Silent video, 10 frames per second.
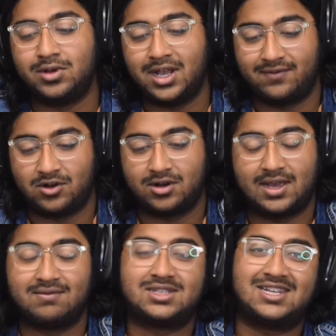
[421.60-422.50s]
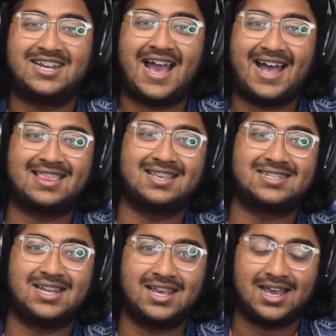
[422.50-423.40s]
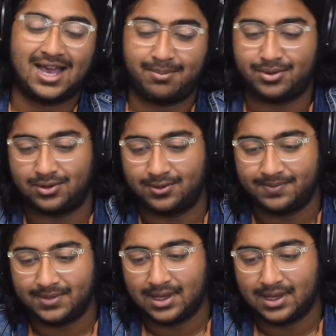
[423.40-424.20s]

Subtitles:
Governor Kevin Stitt at the state capitol.